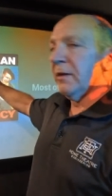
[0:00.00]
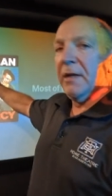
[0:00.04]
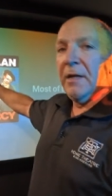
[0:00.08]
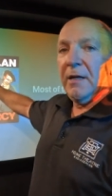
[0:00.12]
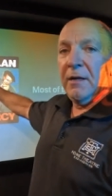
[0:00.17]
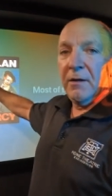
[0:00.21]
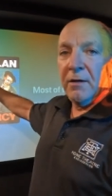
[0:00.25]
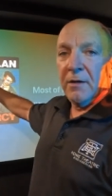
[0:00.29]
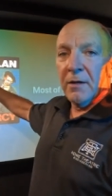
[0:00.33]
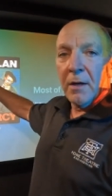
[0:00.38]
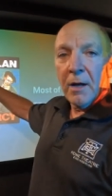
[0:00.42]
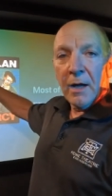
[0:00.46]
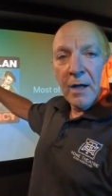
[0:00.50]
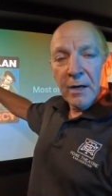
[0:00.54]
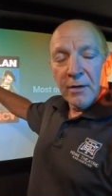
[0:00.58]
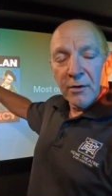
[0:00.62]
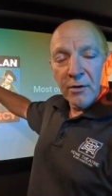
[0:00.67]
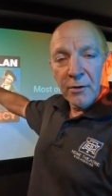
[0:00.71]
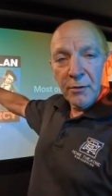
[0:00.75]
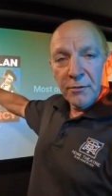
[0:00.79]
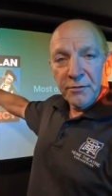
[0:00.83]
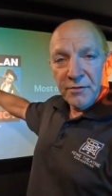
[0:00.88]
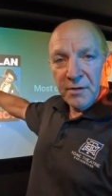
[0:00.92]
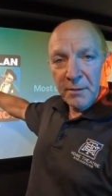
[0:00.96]
in an
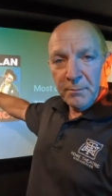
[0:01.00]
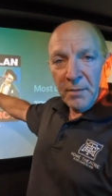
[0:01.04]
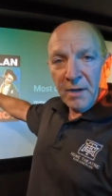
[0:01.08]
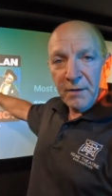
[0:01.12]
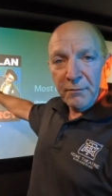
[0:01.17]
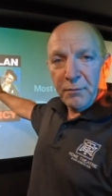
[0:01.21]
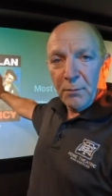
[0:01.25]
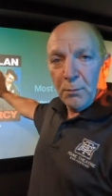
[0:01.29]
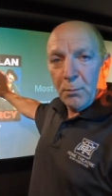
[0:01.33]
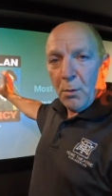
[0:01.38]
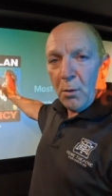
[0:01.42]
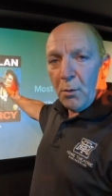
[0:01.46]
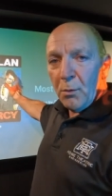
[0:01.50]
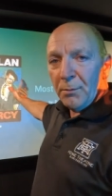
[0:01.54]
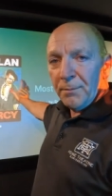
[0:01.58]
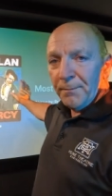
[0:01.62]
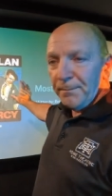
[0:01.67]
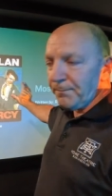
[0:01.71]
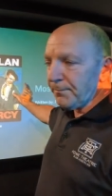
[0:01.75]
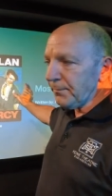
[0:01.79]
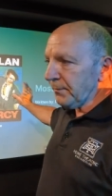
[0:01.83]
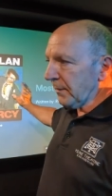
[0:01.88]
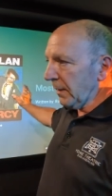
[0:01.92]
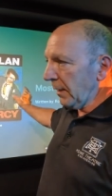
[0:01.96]
acoustic baffle wall
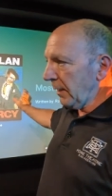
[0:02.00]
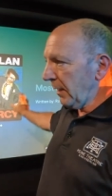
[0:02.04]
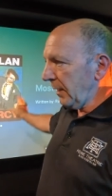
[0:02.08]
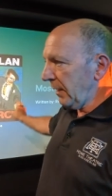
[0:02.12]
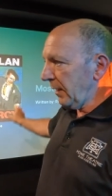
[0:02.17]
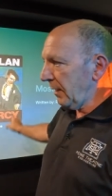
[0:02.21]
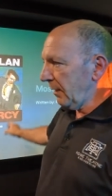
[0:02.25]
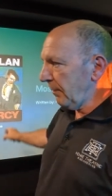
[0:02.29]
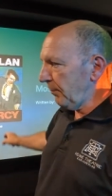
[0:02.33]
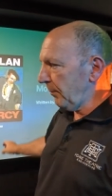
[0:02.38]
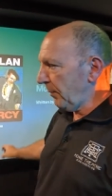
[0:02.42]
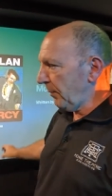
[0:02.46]
uh,